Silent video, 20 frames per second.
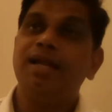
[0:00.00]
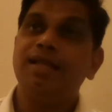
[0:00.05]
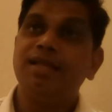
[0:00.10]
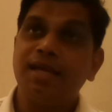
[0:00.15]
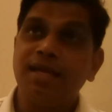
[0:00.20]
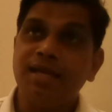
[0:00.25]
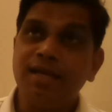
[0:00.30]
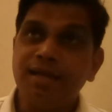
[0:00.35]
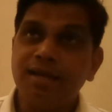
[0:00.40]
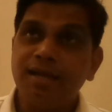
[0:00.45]

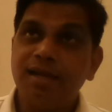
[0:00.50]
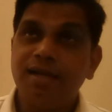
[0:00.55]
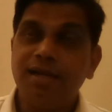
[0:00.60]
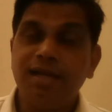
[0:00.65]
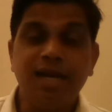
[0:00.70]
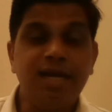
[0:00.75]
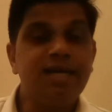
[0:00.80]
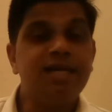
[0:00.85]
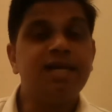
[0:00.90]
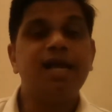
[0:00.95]
And then
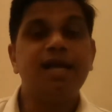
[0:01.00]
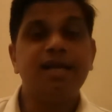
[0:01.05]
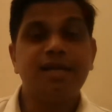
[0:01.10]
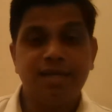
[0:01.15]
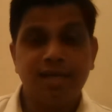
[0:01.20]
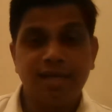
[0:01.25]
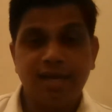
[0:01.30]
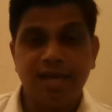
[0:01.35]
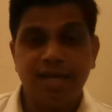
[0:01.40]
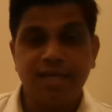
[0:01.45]
later I
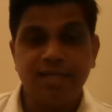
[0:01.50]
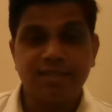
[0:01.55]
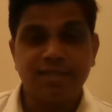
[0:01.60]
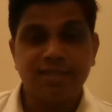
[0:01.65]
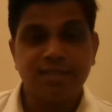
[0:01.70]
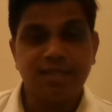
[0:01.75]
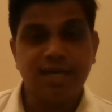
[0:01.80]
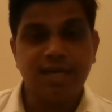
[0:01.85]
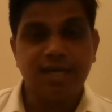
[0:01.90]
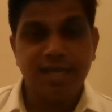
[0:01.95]

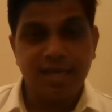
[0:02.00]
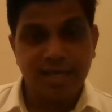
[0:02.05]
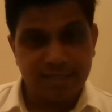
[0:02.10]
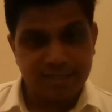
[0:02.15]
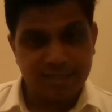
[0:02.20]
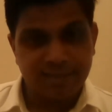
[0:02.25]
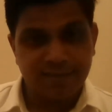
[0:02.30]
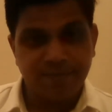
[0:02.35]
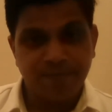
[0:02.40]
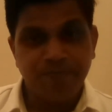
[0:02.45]
realized that
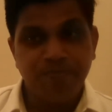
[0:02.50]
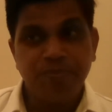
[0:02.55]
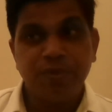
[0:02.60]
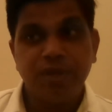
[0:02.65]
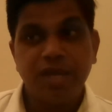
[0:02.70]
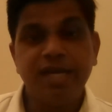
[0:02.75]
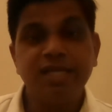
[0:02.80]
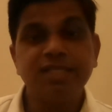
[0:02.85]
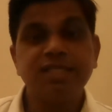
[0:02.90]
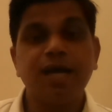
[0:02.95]
yes,
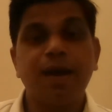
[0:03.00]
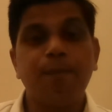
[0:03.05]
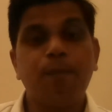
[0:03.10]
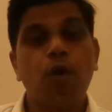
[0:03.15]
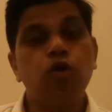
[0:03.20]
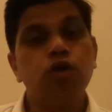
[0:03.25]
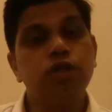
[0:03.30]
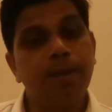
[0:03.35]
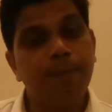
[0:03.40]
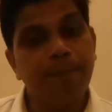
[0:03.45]
it is
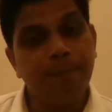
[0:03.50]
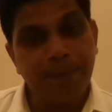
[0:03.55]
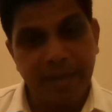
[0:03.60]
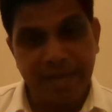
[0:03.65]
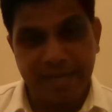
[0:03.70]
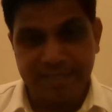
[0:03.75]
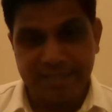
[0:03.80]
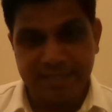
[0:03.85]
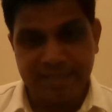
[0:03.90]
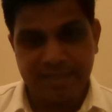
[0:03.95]
about the
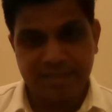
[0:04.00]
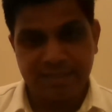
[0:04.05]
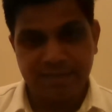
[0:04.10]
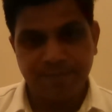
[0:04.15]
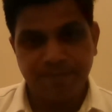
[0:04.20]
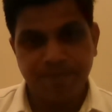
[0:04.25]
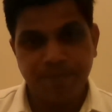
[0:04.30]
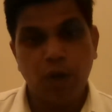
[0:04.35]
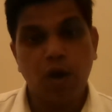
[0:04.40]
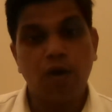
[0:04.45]

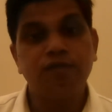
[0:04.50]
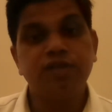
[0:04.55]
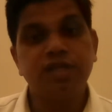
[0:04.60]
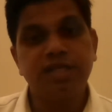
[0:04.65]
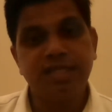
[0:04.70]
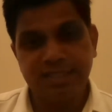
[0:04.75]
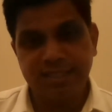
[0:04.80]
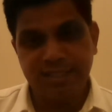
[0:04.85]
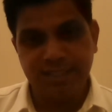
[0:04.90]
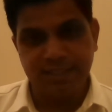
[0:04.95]
pace of the
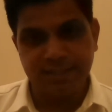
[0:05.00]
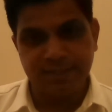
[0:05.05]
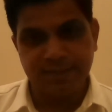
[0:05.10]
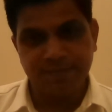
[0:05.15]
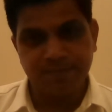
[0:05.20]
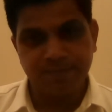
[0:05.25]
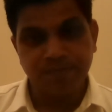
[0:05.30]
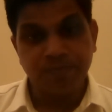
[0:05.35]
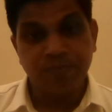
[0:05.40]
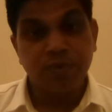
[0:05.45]

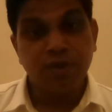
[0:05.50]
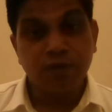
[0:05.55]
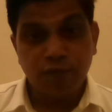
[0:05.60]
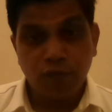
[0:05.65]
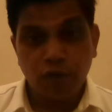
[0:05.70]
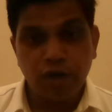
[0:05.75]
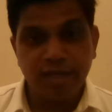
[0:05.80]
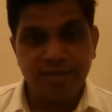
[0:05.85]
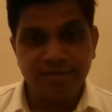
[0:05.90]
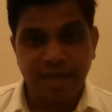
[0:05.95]
disease.
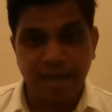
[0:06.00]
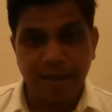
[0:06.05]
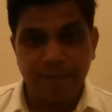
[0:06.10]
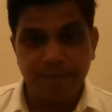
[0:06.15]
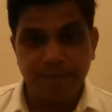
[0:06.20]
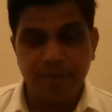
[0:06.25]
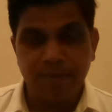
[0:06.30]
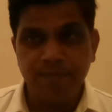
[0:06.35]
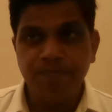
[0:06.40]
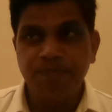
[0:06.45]
For
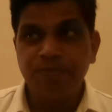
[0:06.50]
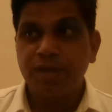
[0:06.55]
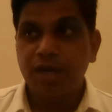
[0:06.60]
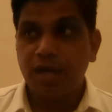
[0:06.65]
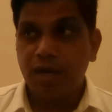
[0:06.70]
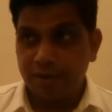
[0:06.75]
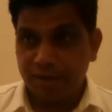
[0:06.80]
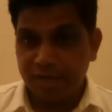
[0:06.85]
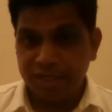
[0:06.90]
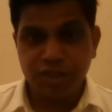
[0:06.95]
example,
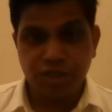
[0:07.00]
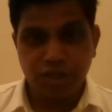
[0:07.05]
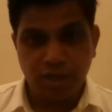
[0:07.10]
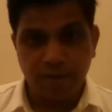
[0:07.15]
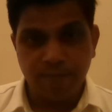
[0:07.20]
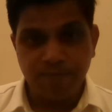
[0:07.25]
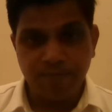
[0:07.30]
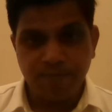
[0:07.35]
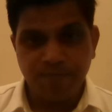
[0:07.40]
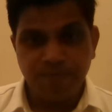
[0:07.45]
a
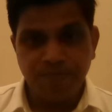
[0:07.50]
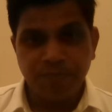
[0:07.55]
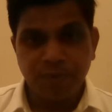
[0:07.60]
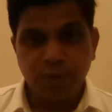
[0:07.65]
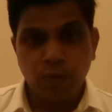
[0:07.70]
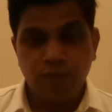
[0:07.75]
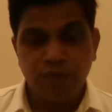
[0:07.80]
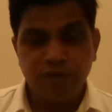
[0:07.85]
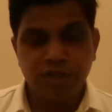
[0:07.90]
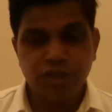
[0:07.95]
rickshaw,
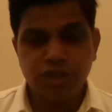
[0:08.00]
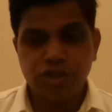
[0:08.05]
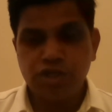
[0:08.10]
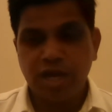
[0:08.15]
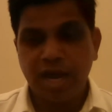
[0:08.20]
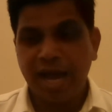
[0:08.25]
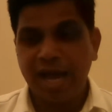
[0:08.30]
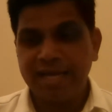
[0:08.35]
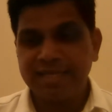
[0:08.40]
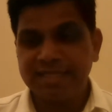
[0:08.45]

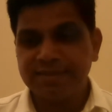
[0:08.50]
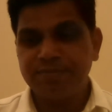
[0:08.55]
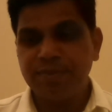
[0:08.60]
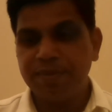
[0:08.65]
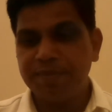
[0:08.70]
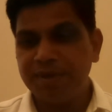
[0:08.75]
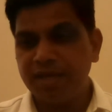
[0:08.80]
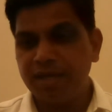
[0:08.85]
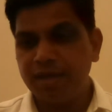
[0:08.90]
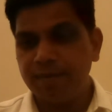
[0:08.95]
which has
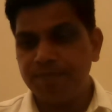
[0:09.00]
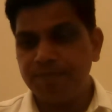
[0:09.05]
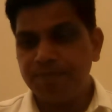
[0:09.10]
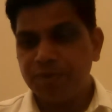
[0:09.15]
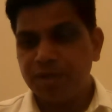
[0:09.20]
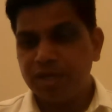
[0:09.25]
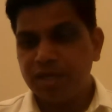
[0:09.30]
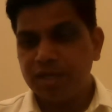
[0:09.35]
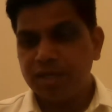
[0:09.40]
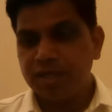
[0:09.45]
maybe
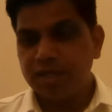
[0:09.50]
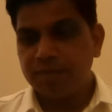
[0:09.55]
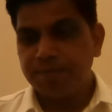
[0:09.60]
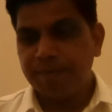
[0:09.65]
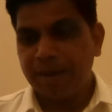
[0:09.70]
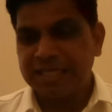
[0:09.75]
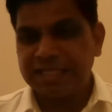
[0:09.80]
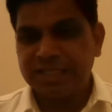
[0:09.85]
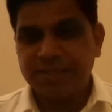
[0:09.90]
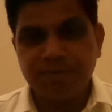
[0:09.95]

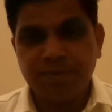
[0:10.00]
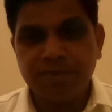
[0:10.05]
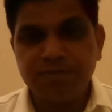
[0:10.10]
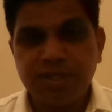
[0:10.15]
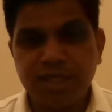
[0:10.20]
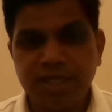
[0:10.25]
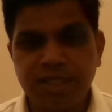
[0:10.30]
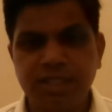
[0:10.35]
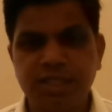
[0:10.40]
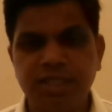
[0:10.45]
maximum
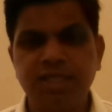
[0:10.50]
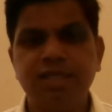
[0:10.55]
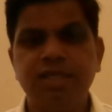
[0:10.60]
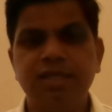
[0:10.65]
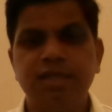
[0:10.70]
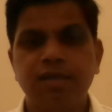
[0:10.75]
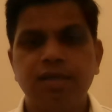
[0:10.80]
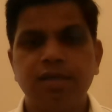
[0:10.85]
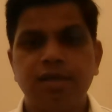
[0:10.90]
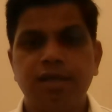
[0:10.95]

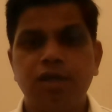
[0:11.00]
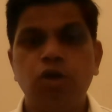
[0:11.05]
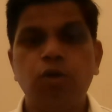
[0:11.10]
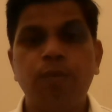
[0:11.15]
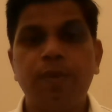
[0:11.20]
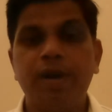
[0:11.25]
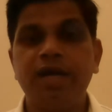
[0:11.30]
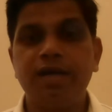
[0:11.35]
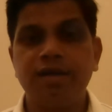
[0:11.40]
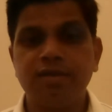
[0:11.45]
60
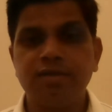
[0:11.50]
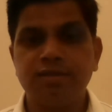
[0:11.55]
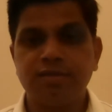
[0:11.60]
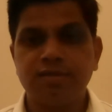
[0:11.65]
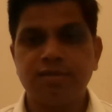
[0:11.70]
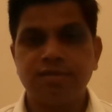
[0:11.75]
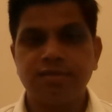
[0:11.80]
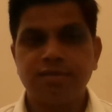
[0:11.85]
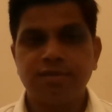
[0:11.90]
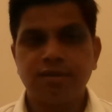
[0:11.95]

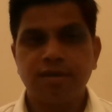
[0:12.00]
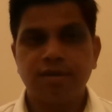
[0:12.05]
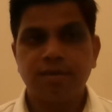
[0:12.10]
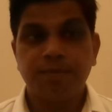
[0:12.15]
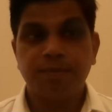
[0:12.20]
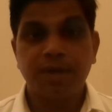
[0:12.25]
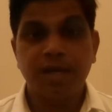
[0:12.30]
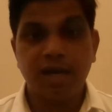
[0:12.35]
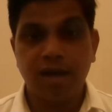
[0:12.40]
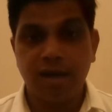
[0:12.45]
kilometers
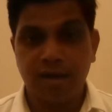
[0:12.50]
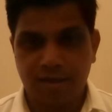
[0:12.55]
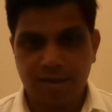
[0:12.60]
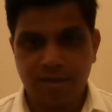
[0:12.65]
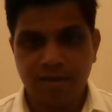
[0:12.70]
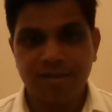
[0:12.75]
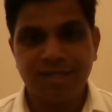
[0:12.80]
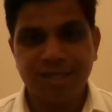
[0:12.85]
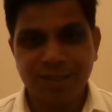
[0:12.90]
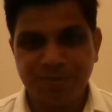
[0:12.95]
per
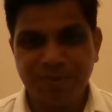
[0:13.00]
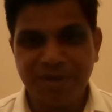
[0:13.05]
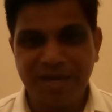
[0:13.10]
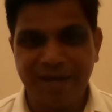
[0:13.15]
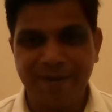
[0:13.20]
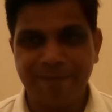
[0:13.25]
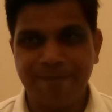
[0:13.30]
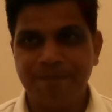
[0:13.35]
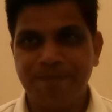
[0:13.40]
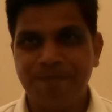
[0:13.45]
hour, the
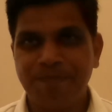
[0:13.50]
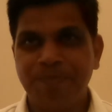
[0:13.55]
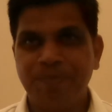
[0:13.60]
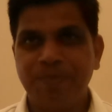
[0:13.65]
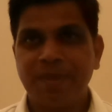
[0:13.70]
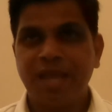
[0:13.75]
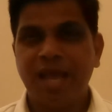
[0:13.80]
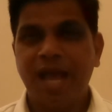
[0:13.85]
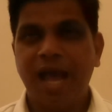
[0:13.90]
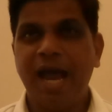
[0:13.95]
speed.
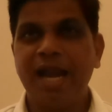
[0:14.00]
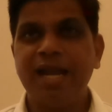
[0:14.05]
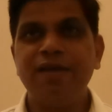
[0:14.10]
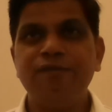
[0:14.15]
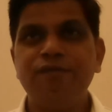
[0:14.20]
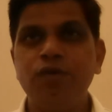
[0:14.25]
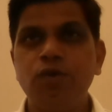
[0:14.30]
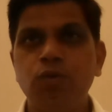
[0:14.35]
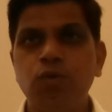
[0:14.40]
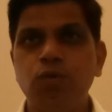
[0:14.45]
And
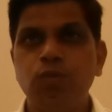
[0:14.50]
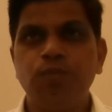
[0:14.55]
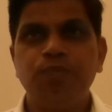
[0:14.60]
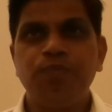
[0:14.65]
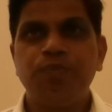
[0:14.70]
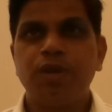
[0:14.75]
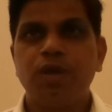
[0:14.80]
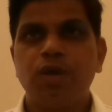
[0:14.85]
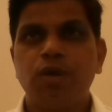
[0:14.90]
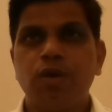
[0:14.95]
if
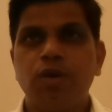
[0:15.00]
you